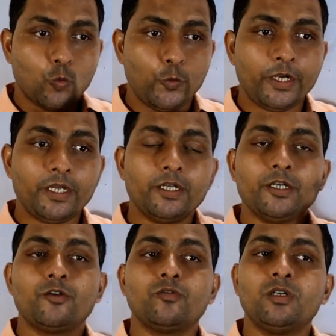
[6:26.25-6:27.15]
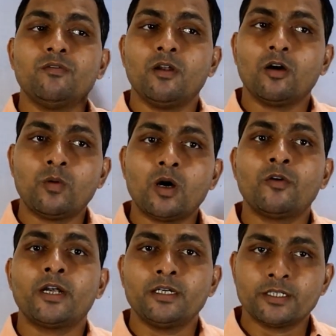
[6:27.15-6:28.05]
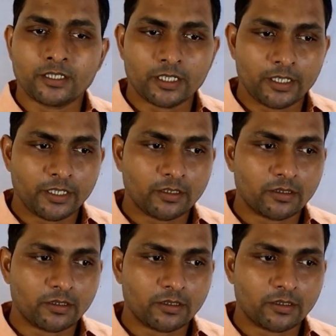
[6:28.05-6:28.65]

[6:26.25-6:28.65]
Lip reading: we need to develop our understanding.